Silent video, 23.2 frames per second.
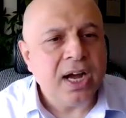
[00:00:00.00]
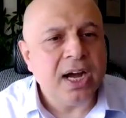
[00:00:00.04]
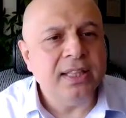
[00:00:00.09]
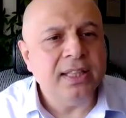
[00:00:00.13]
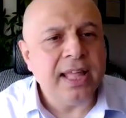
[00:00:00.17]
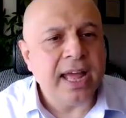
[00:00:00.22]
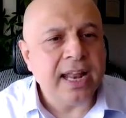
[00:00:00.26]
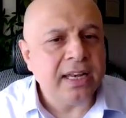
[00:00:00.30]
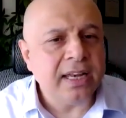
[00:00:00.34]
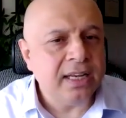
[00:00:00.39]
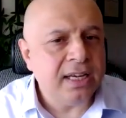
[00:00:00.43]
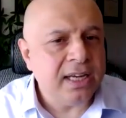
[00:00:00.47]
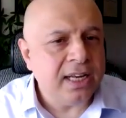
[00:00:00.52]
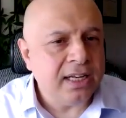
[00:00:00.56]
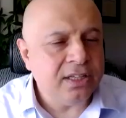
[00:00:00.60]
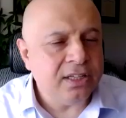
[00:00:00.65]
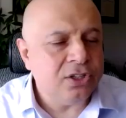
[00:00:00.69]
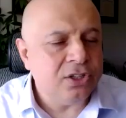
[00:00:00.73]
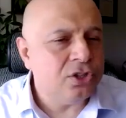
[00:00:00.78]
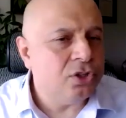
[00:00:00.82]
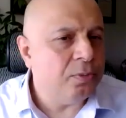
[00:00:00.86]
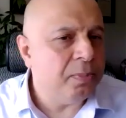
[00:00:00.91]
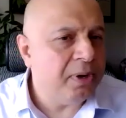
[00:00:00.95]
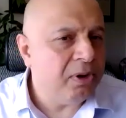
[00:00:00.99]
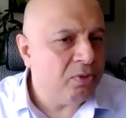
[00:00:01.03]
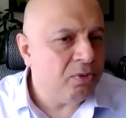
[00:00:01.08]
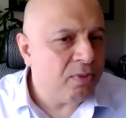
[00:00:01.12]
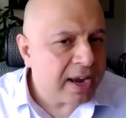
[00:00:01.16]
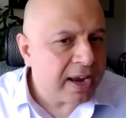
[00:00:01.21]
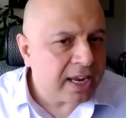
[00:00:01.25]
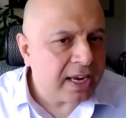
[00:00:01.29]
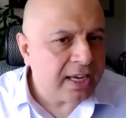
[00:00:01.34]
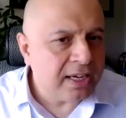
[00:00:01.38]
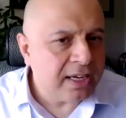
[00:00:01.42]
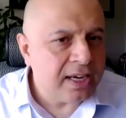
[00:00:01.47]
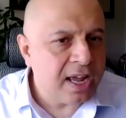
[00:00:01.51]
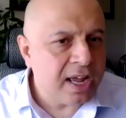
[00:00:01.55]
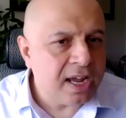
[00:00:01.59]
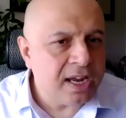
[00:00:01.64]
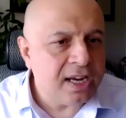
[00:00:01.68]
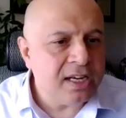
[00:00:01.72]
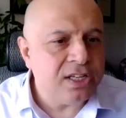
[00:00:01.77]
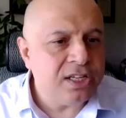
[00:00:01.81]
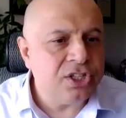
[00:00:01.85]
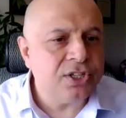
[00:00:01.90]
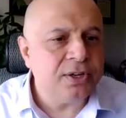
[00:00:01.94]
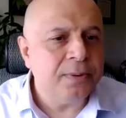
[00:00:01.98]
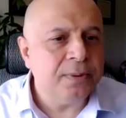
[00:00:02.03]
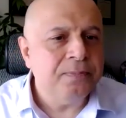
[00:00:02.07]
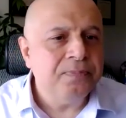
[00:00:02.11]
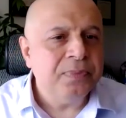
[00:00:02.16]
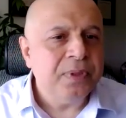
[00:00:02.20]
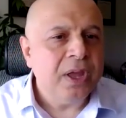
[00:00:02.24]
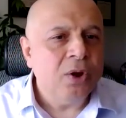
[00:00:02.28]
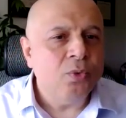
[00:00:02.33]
that need to be recognized,